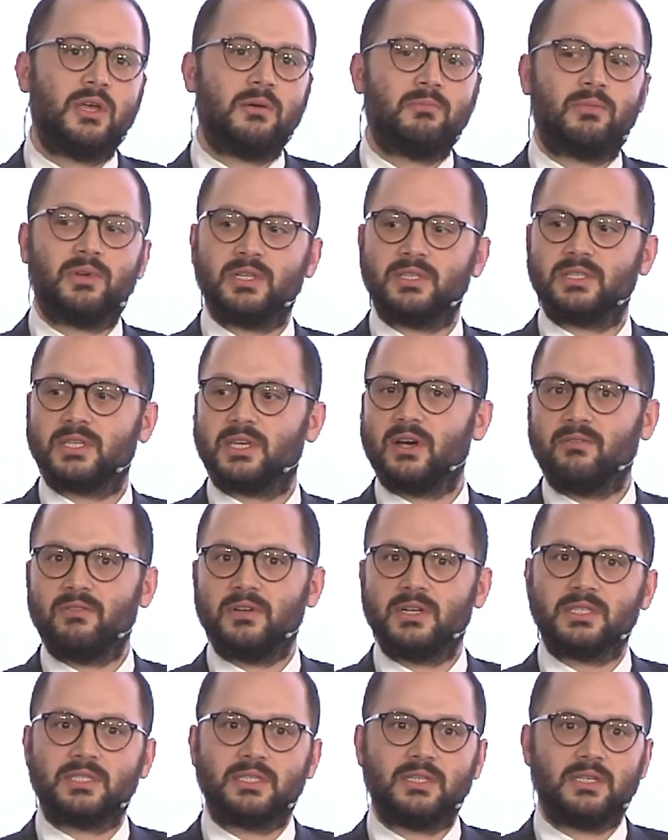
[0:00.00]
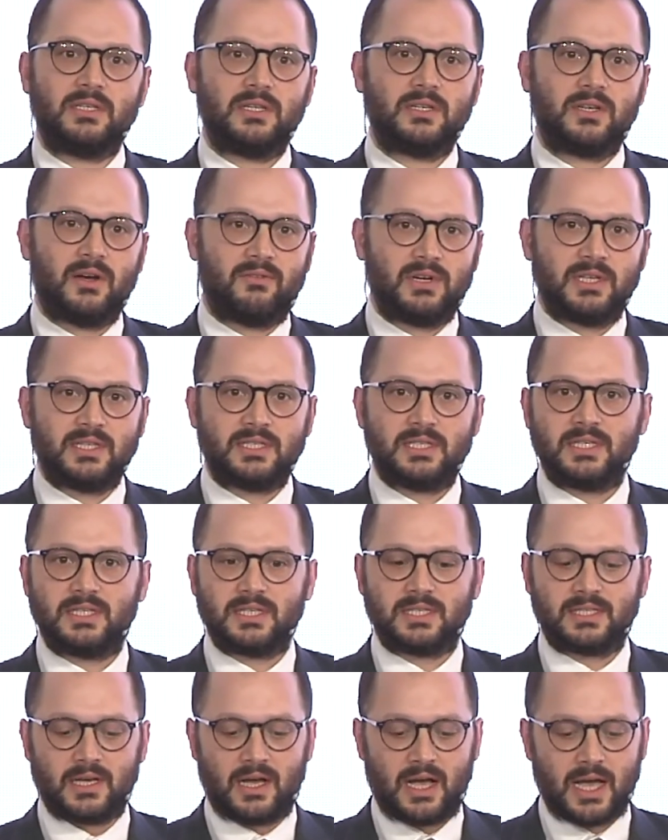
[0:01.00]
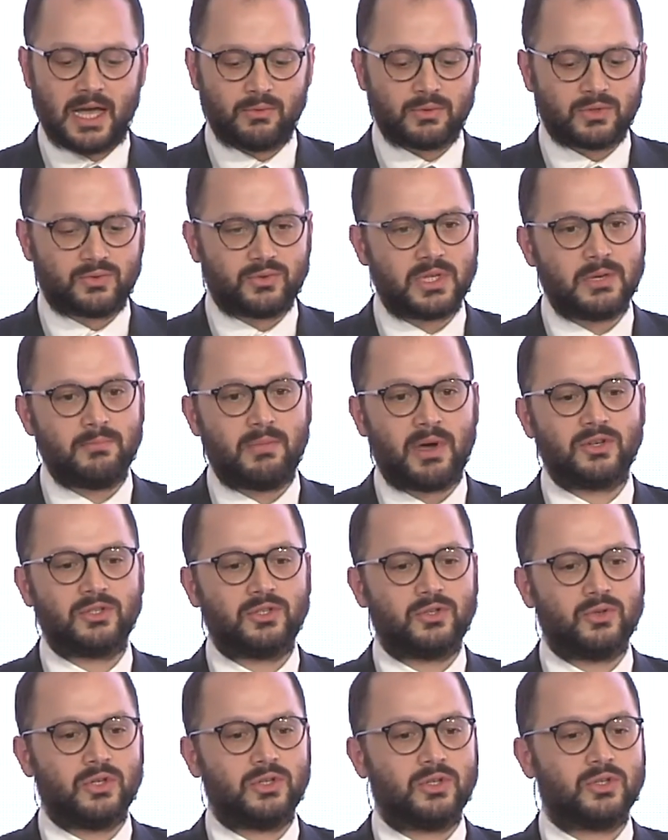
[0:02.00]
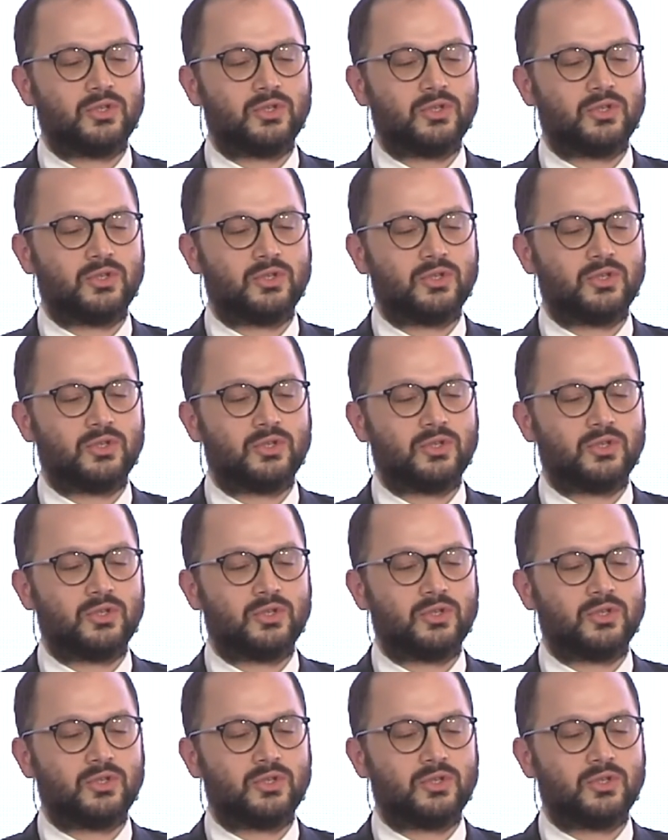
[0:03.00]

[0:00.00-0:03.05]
but its governance and design was really better suited